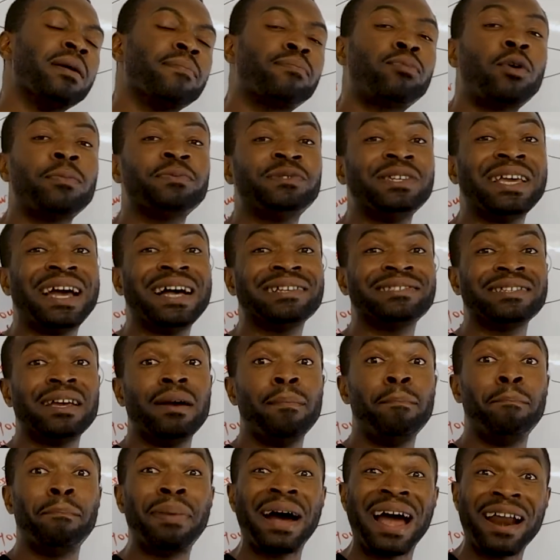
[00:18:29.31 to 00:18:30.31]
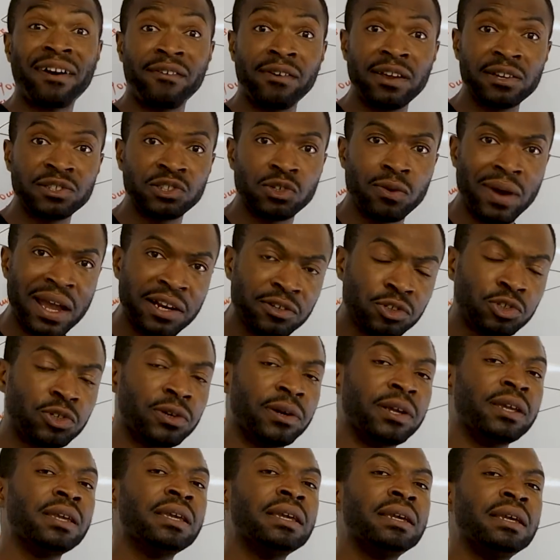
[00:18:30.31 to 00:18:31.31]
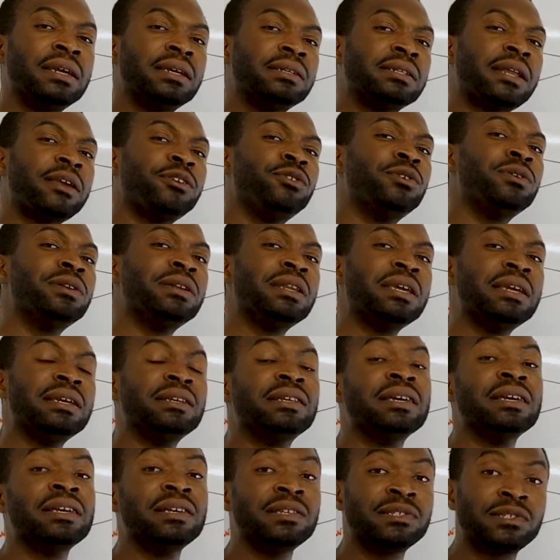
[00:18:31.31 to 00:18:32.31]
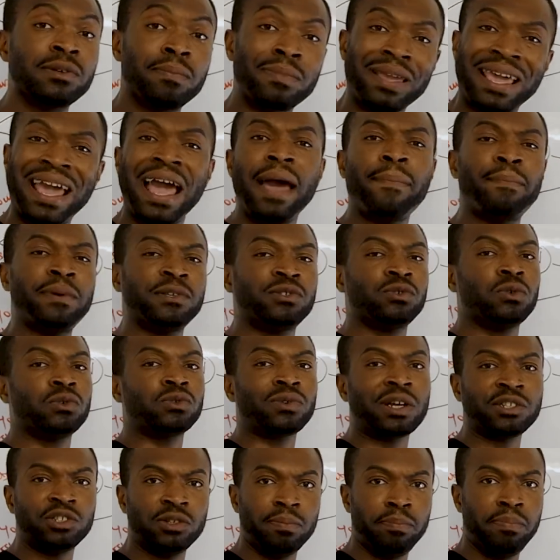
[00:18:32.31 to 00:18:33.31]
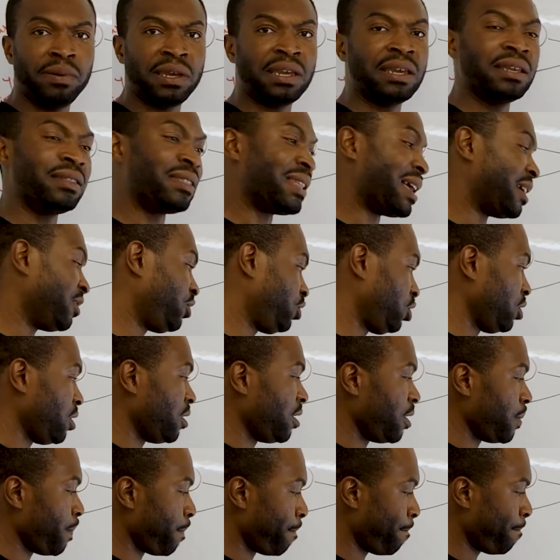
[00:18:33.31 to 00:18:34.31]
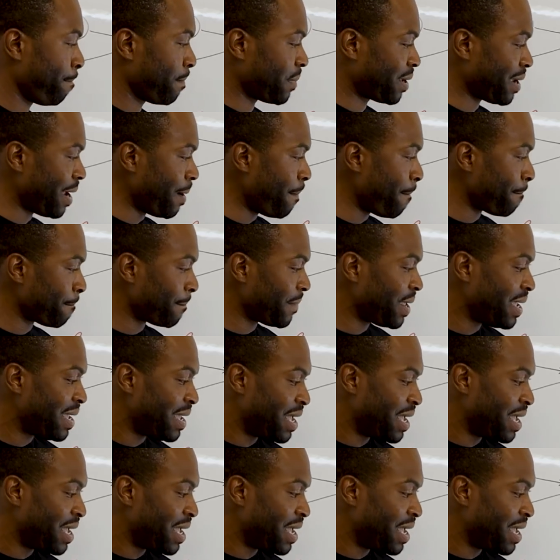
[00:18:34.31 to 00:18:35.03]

property has a barrier to entry in that you need some capital to actually begin that journey, okay?